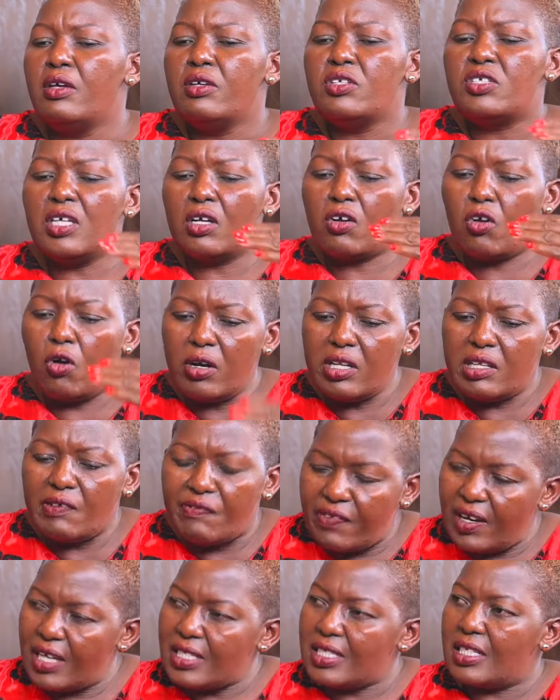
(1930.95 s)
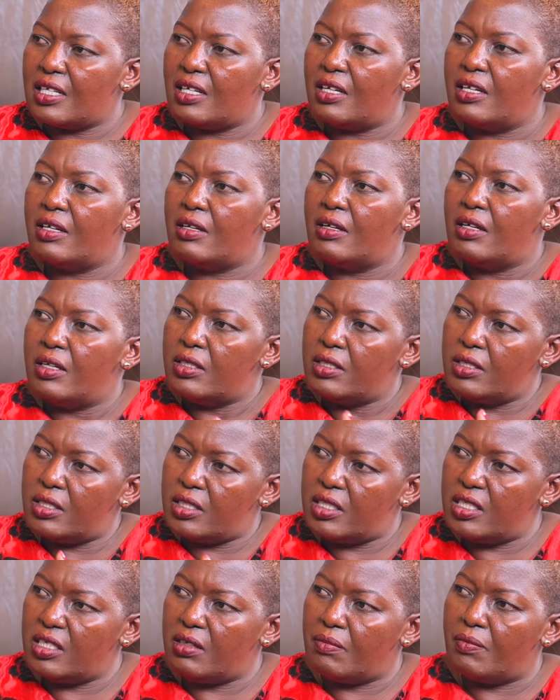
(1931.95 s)
She called the first
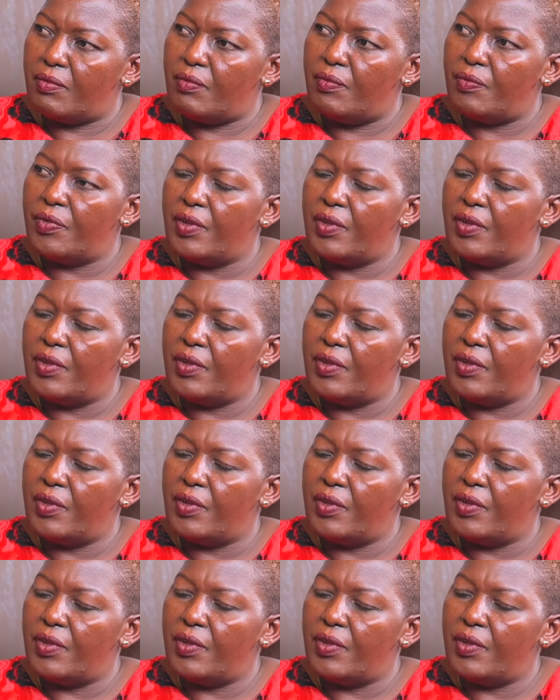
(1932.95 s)
team.